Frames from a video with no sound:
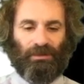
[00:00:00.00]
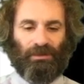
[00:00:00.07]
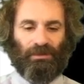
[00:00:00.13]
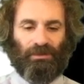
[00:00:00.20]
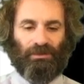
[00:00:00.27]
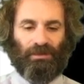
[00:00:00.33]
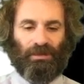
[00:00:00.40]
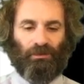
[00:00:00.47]

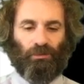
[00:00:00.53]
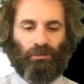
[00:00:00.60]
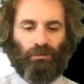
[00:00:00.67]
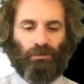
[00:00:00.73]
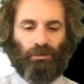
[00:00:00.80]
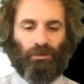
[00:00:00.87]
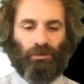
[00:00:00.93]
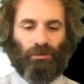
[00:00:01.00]
Now we'll
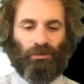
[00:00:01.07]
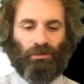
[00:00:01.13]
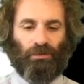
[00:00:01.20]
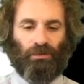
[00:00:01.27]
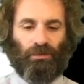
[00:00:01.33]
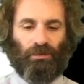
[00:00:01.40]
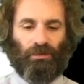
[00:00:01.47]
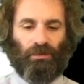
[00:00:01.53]
load
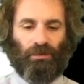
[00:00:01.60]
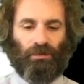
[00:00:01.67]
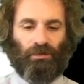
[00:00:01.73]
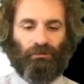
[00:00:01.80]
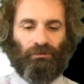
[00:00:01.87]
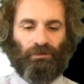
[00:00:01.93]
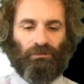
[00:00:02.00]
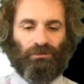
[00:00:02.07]

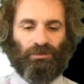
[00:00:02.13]
from